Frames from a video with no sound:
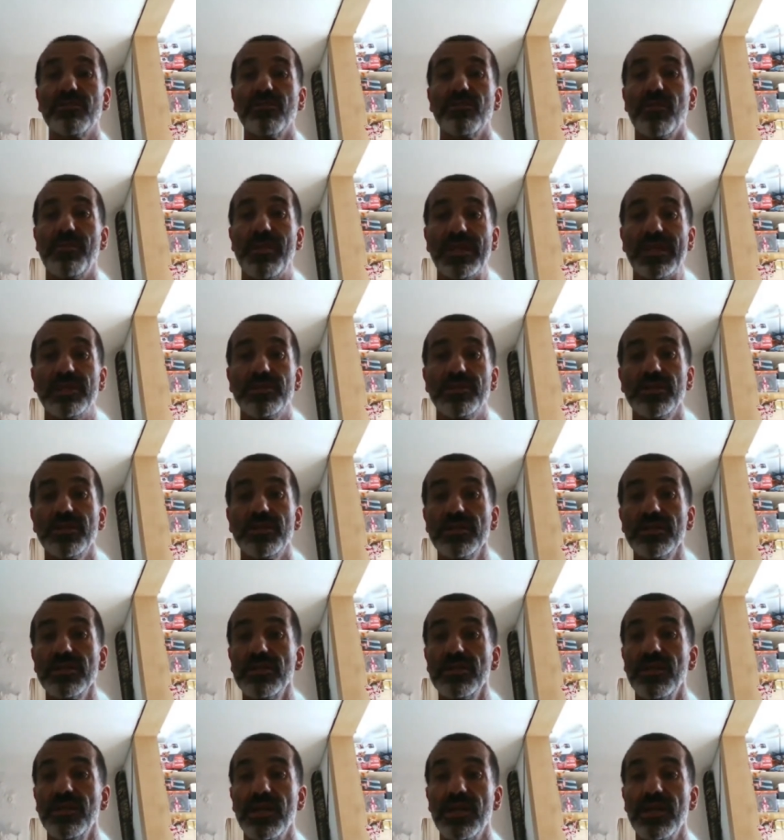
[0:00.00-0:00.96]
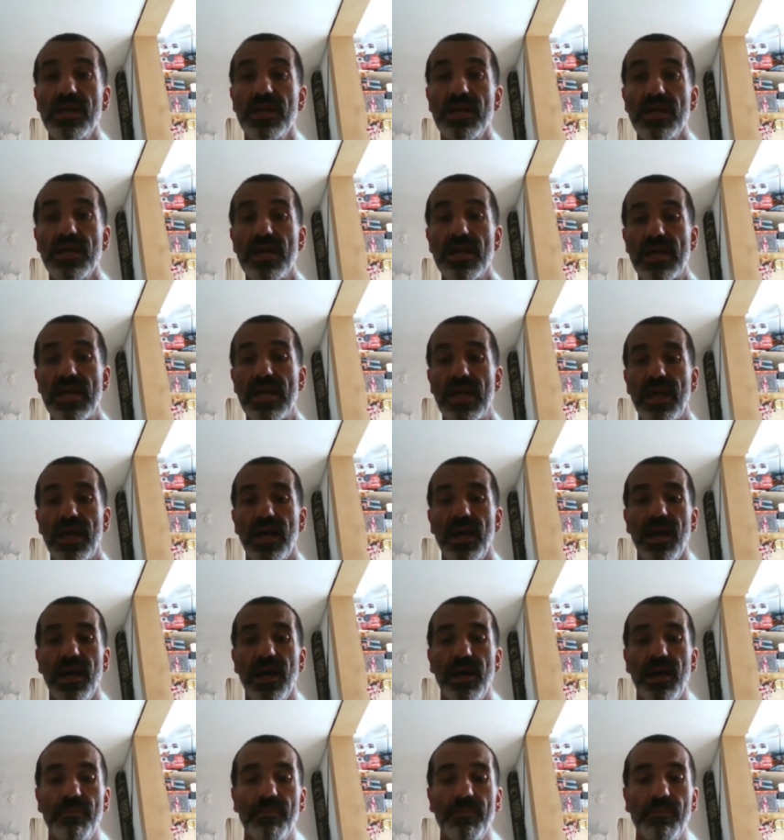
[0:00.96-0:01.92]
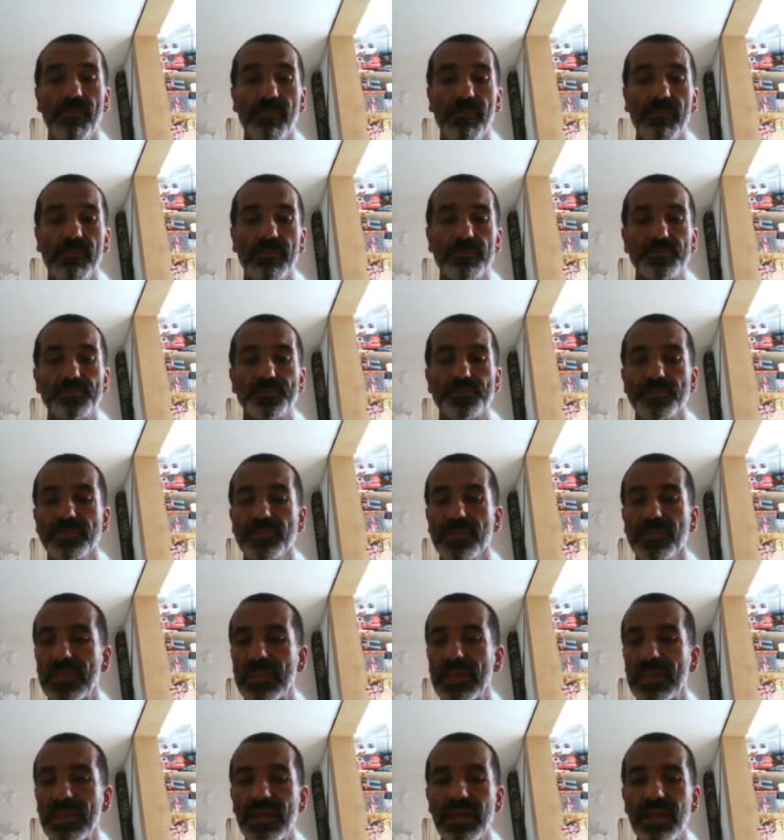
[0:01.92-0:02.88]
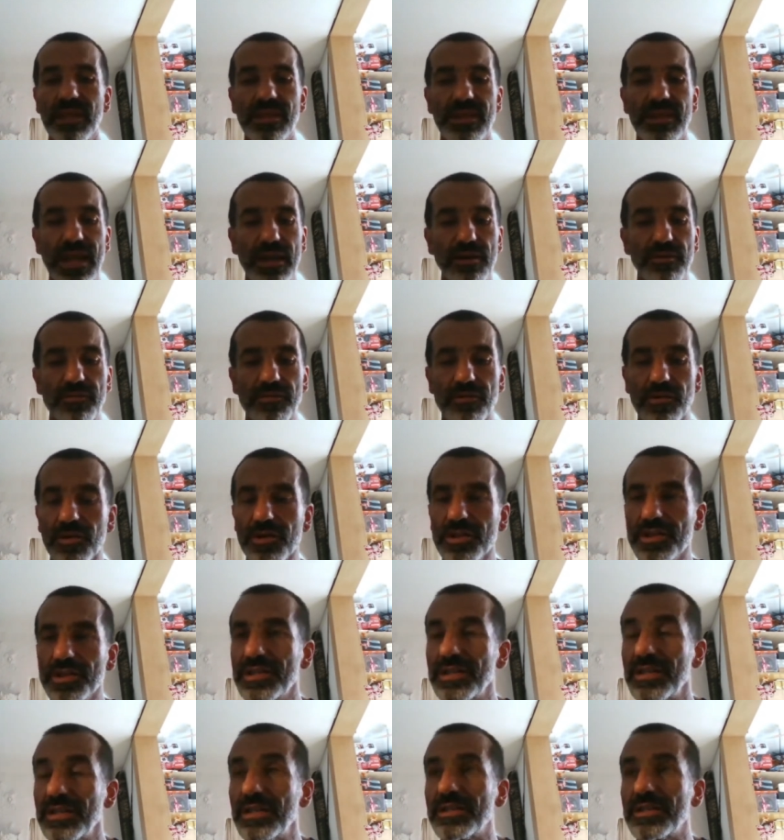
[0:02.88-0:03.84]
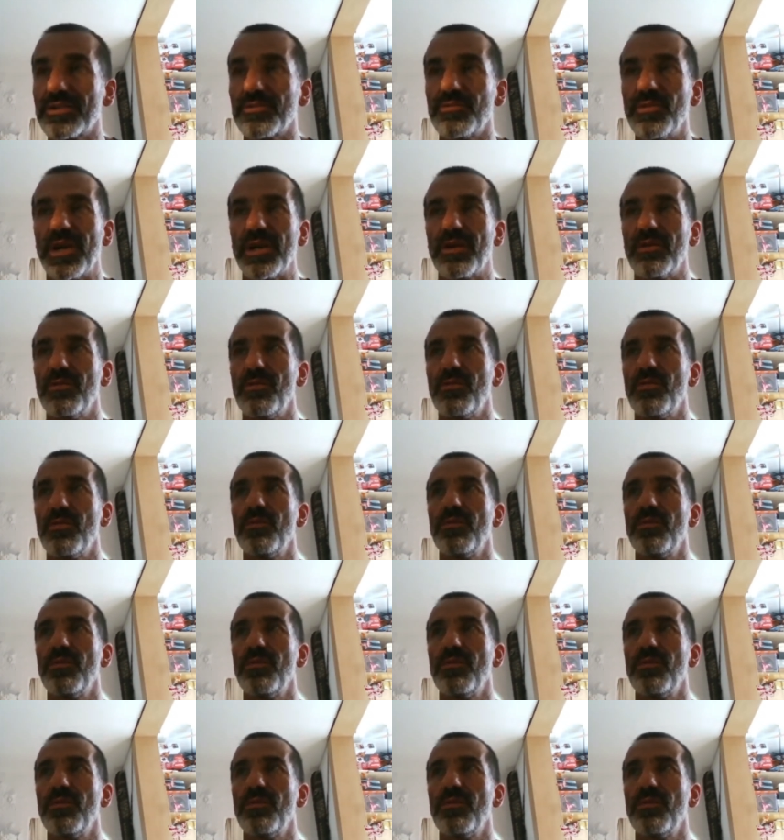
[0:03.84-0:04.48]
were mentioned. Um, then, of course, it's where